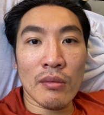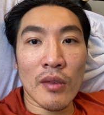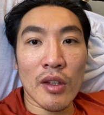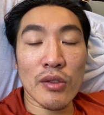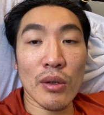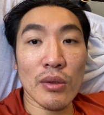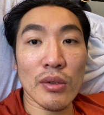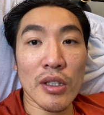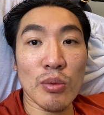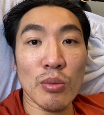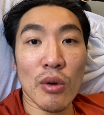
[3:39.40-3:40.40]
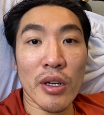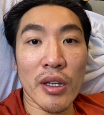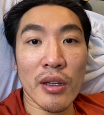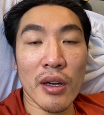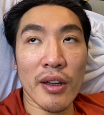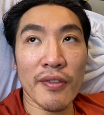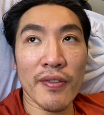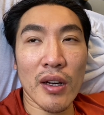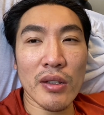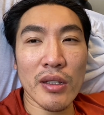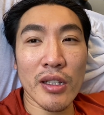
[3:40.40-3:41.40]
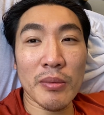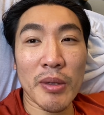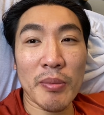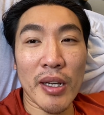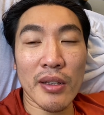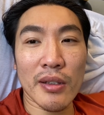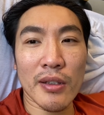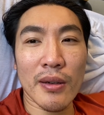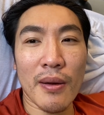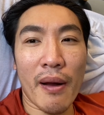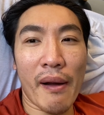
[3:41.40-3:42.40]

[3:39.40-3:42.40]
So this morning I felt a little bit better,